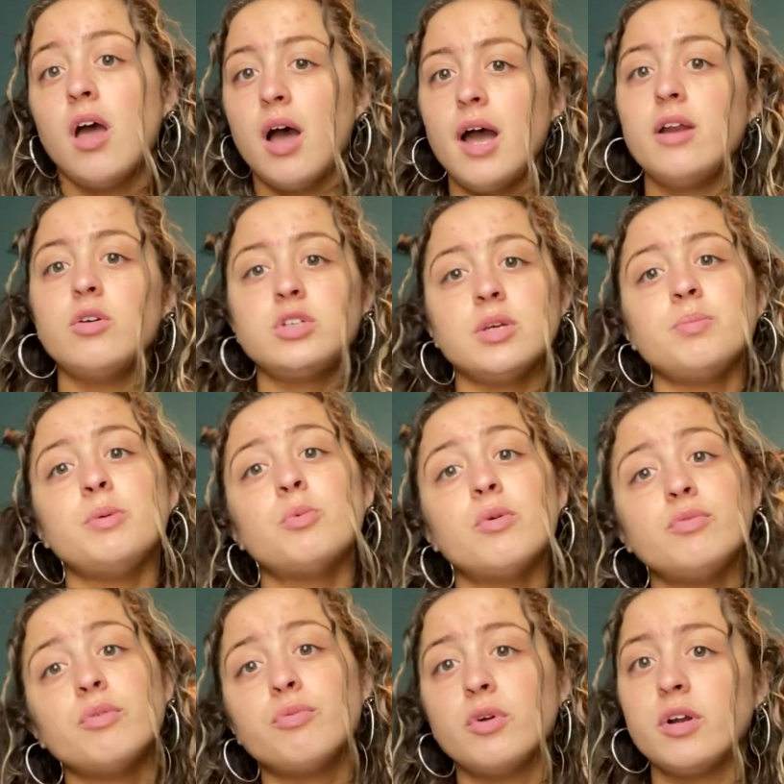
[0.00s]
I know some people
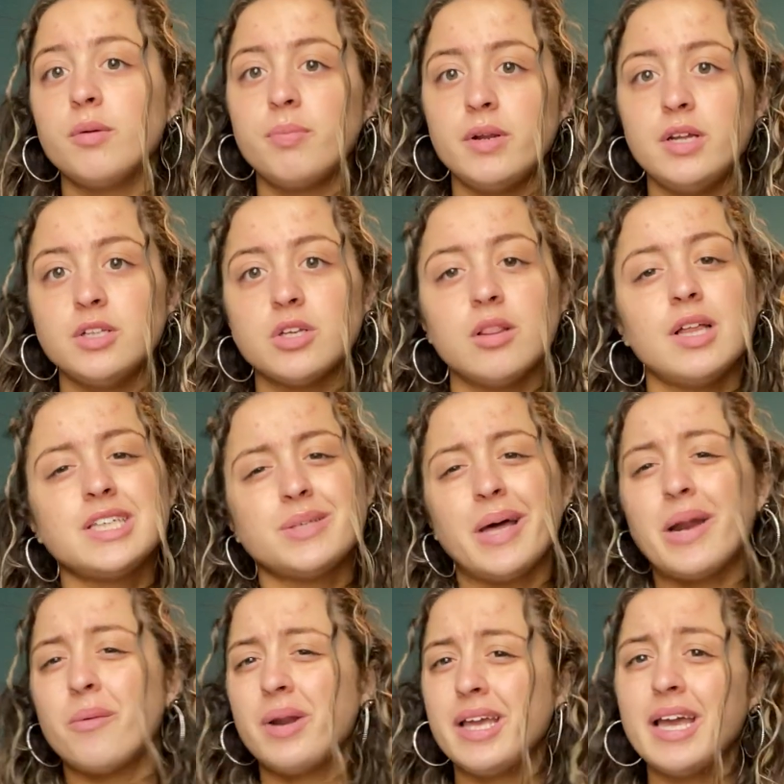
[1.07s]
have differing opinions on this, so I
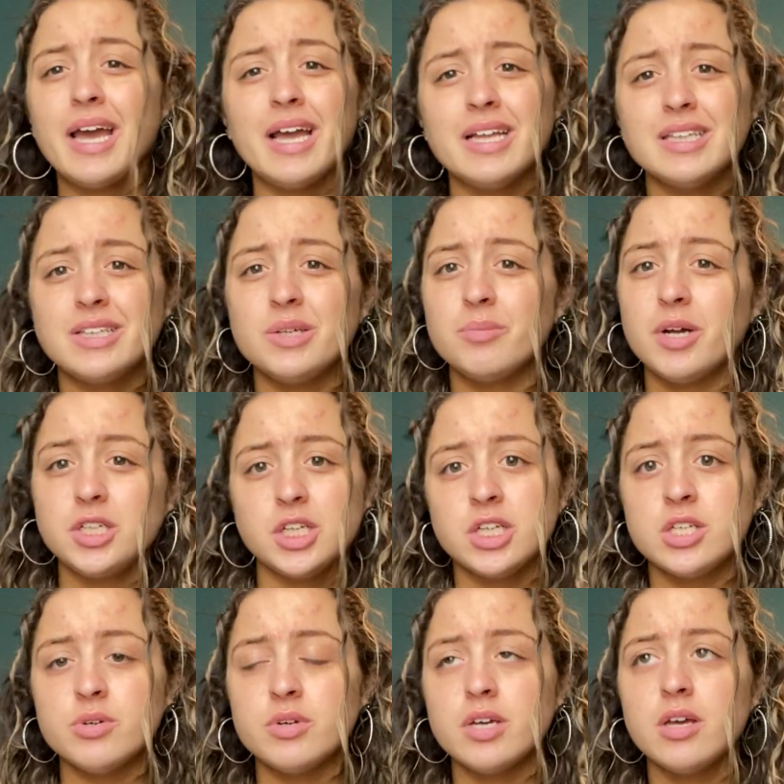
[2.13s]
don't want to get too much
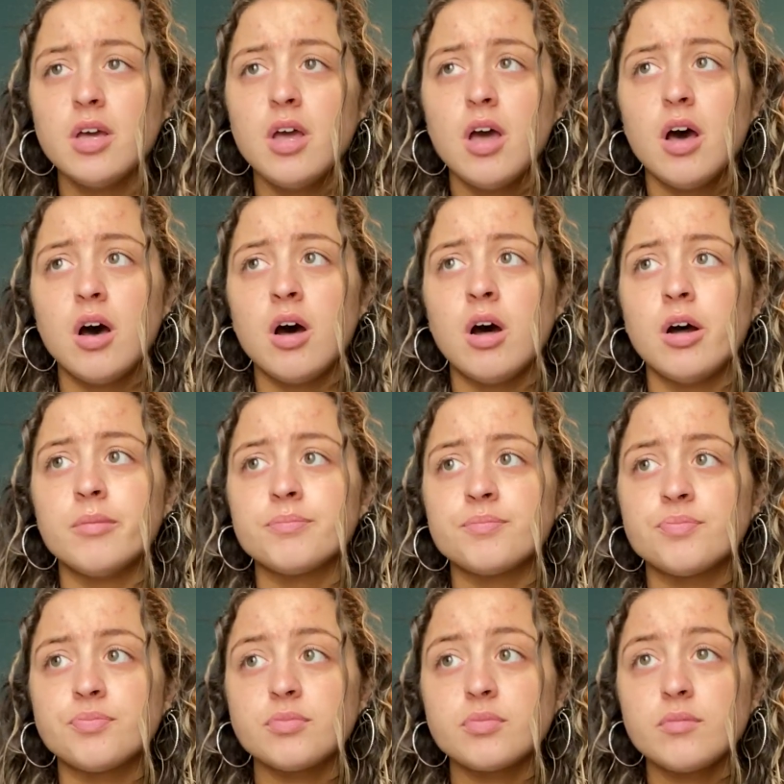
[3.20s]
into it.
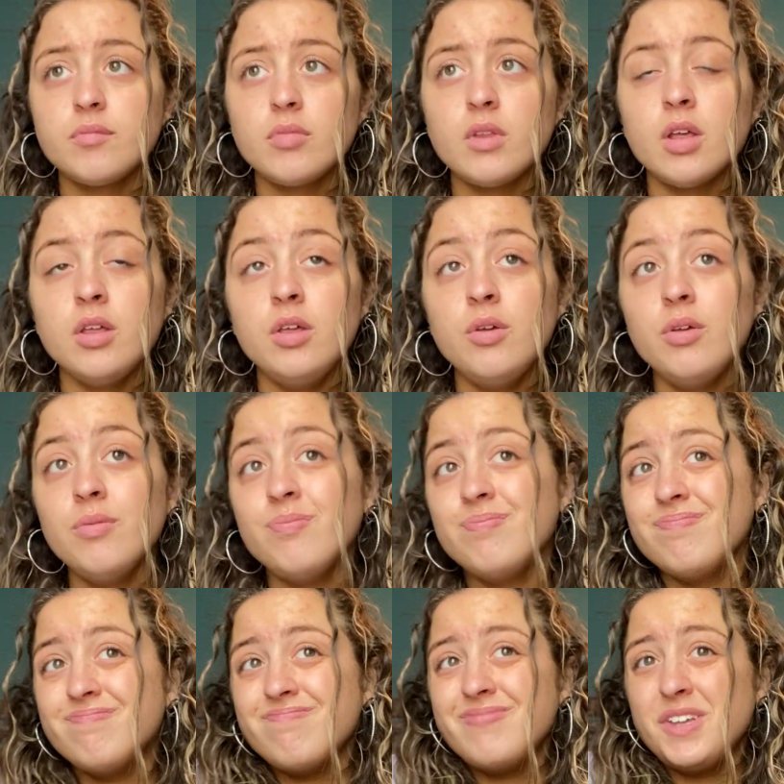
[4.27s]

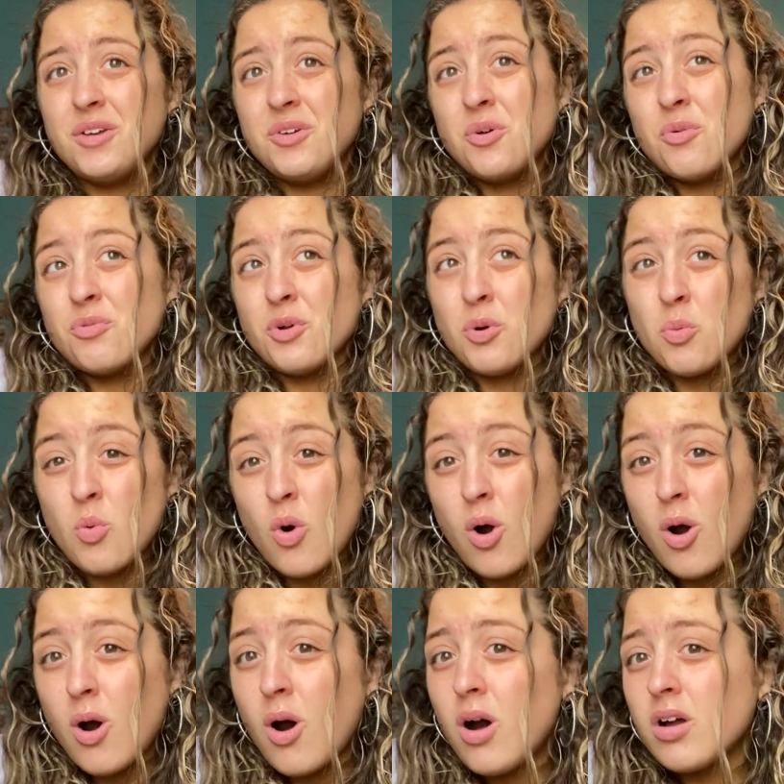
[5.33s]
You can go for a
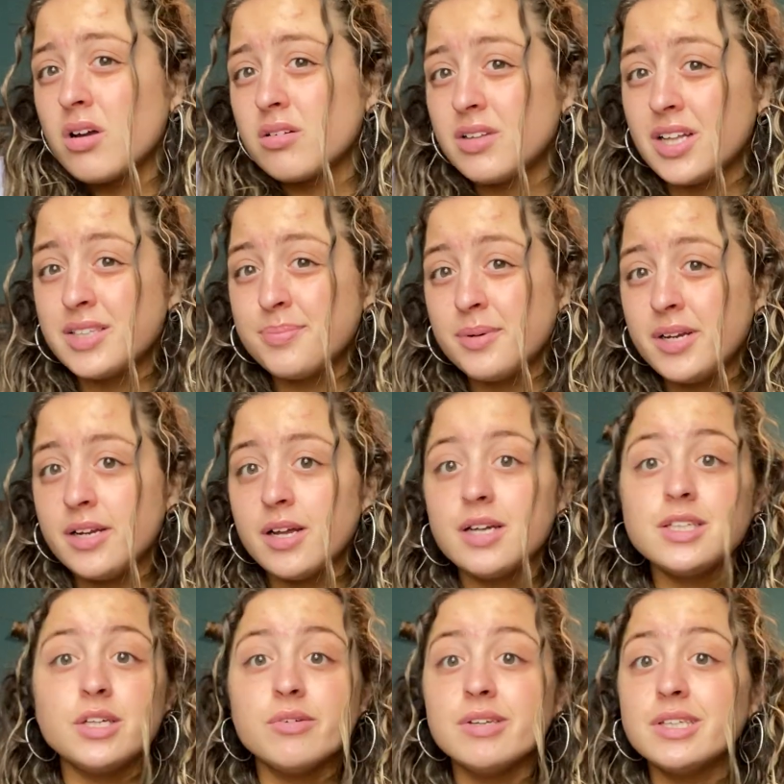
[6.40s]
walk. That's pretty
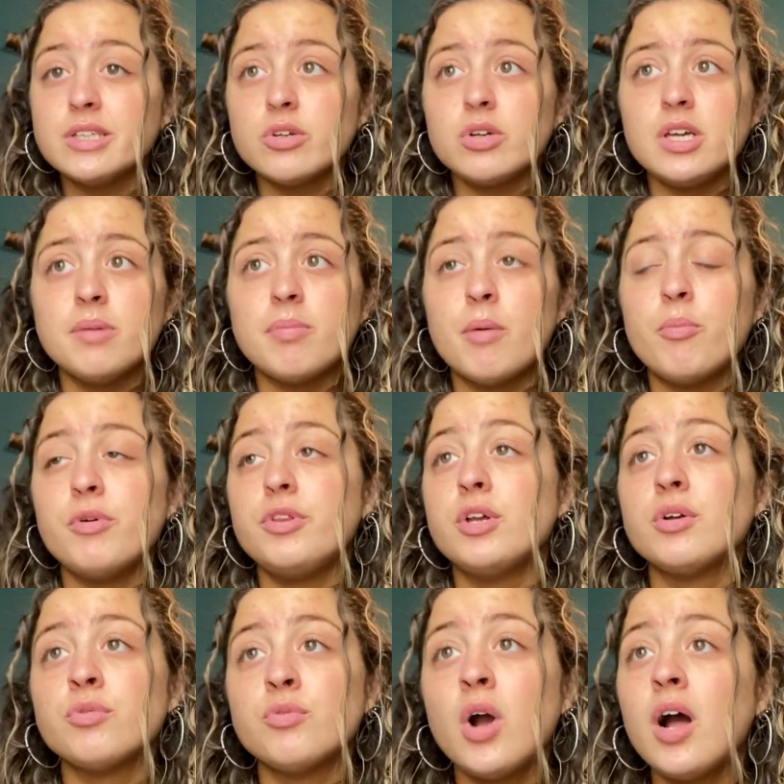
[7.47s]
nice. You can still keep up with
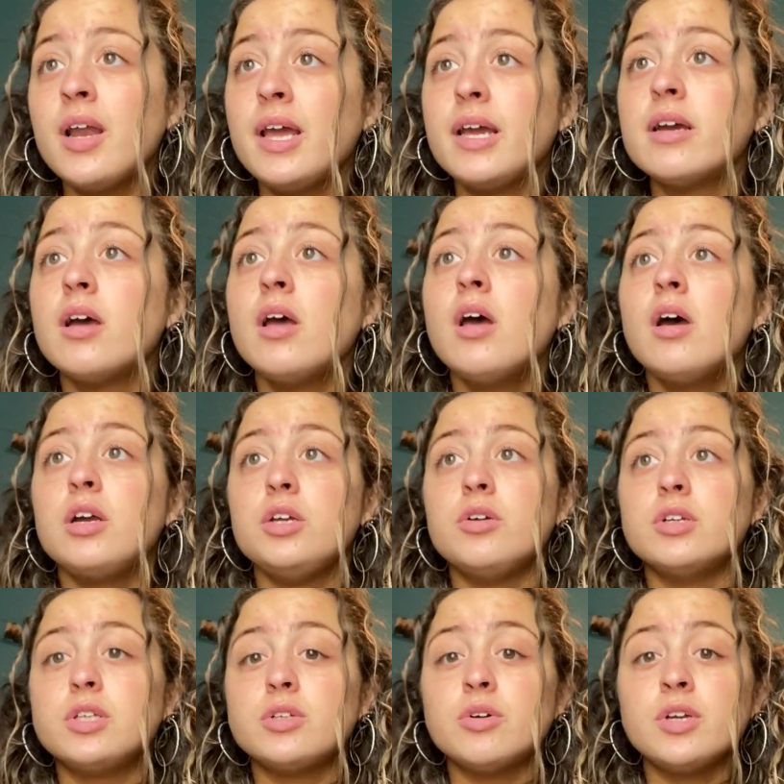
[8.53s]
your running. You
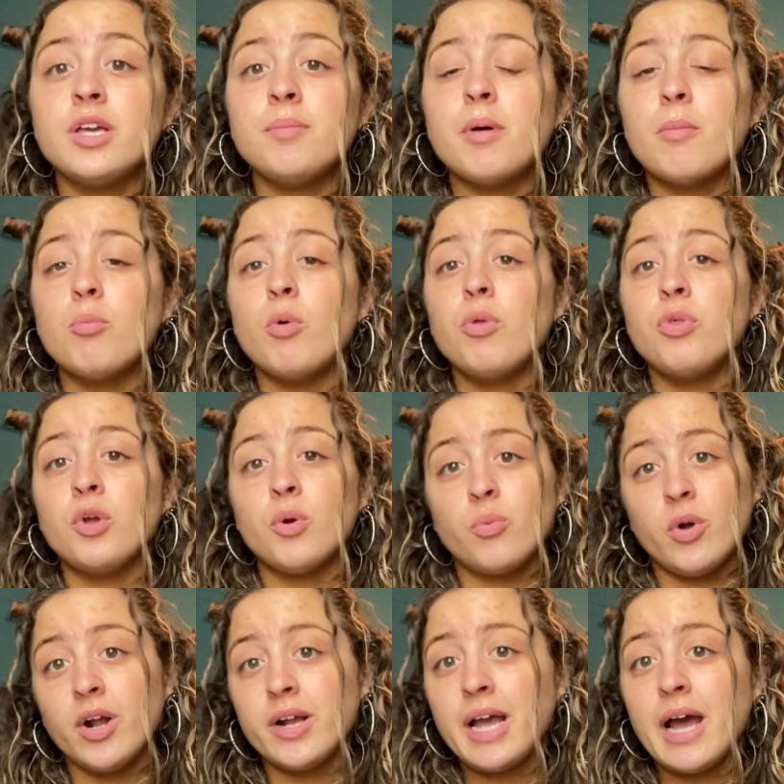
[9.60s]
can still keep up with your
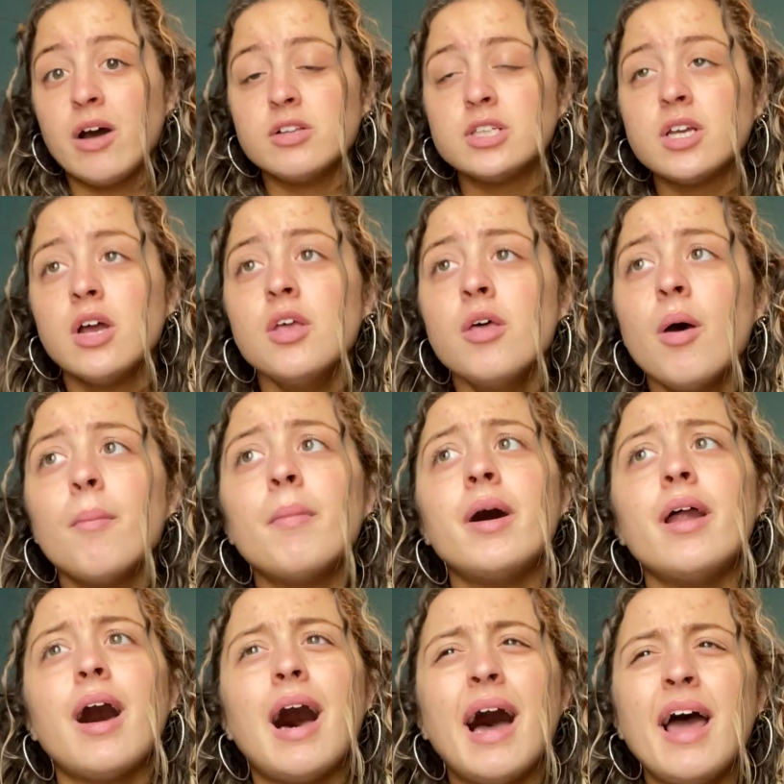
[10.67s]
workouts.
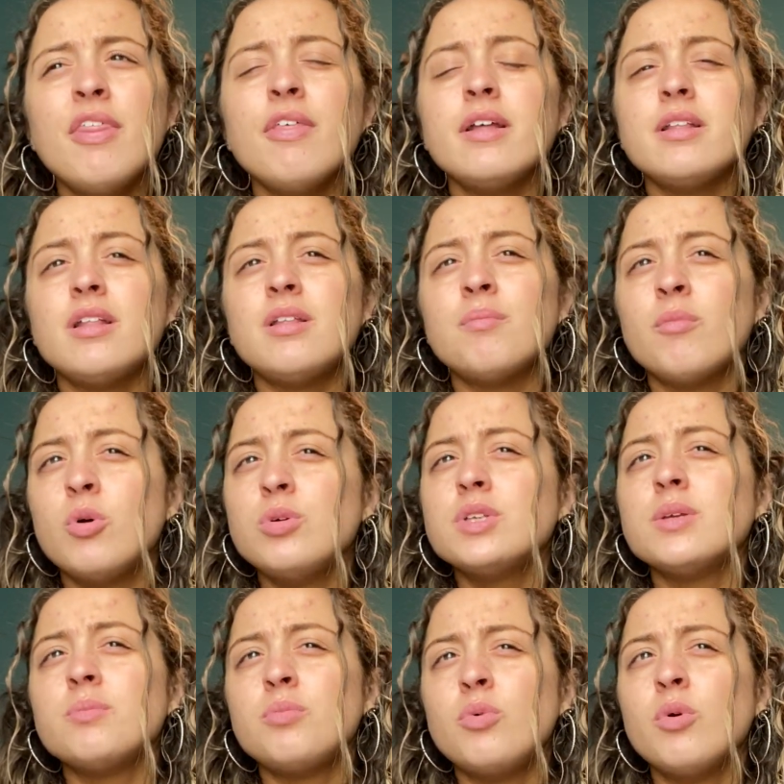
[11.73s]
But I think that the most
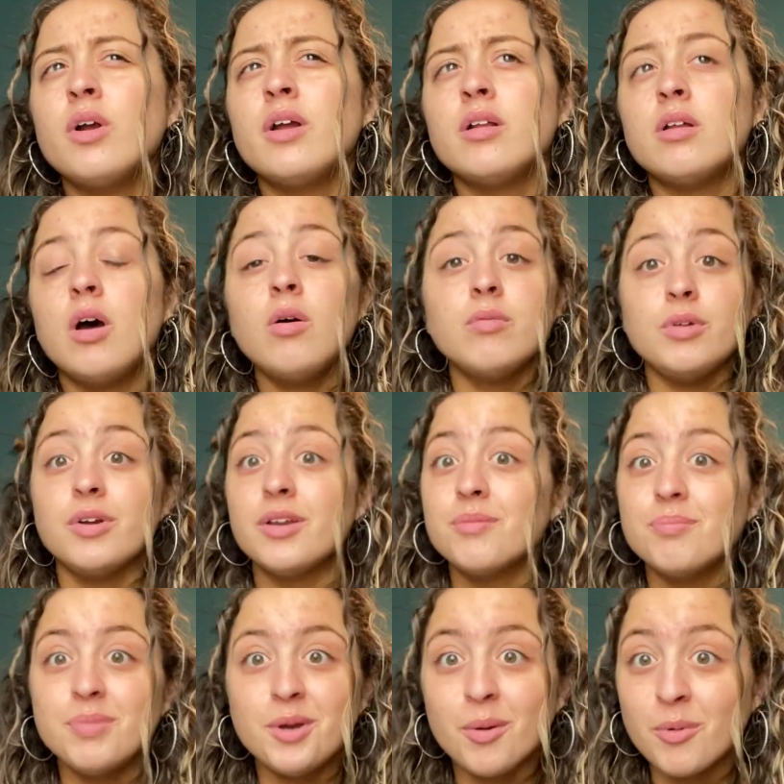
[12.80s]
important... you
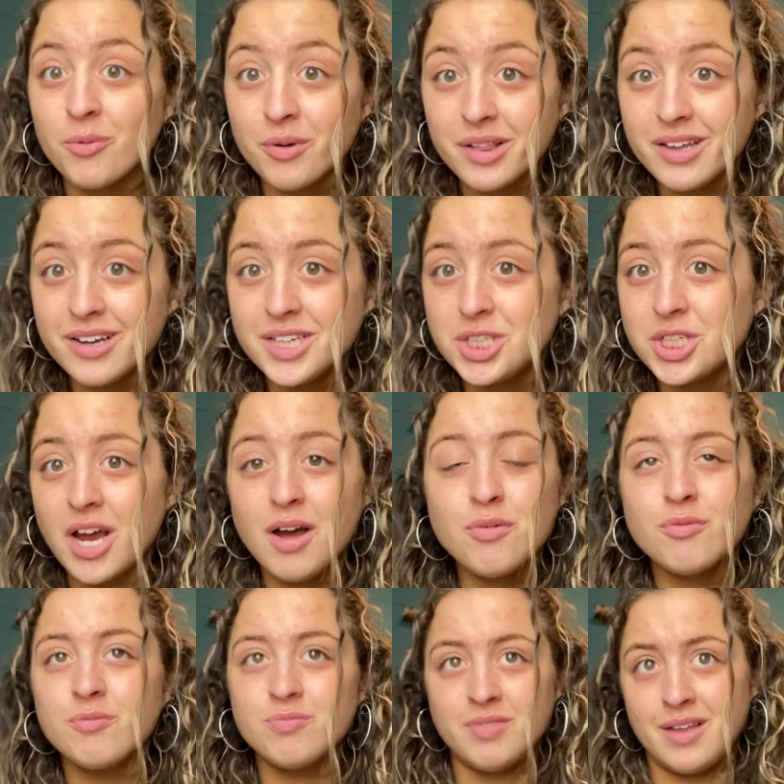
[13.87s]
can become a really good
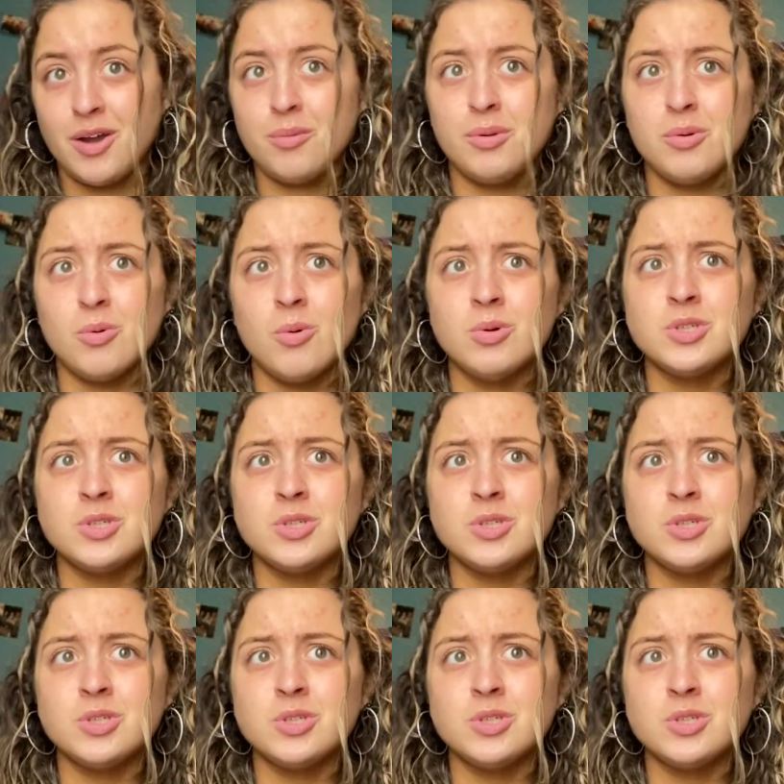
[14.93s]
chef. That would be cool.